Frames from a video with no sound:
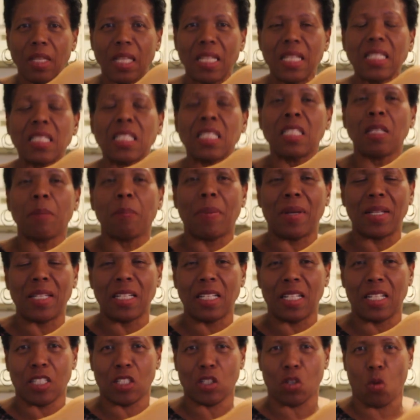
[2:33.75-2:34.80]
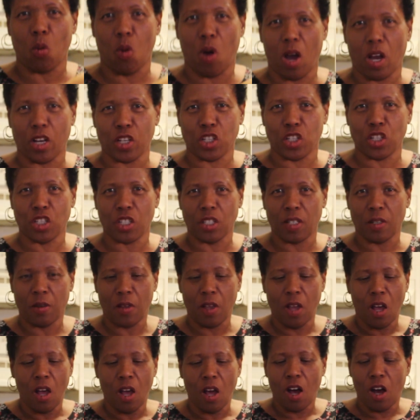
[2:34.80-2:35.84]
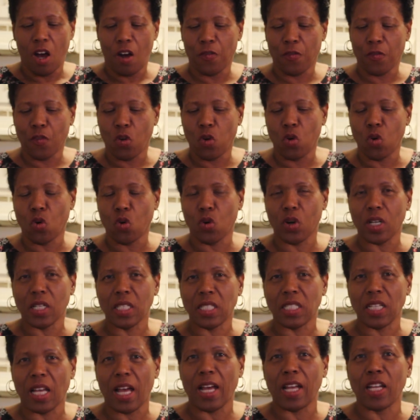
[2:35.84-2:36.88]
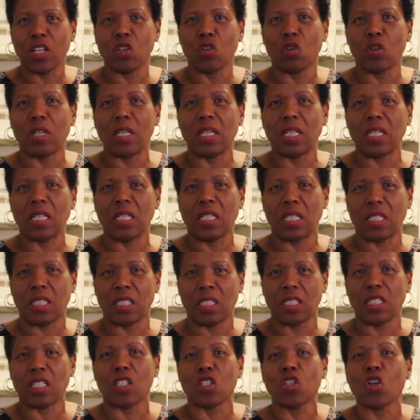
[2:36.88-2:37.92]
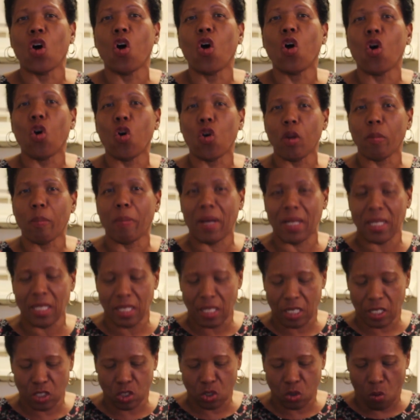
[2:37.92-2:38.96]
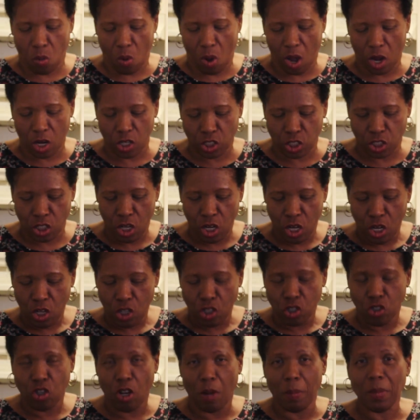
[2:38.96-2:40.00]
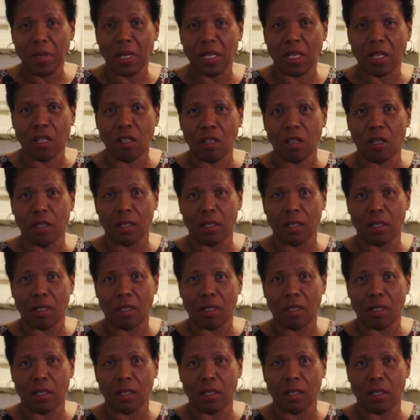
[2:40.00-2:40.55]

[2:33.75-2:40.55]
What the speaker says: this is a butternut squash. Of course, I don't need this whole butternut squash. So I'm going to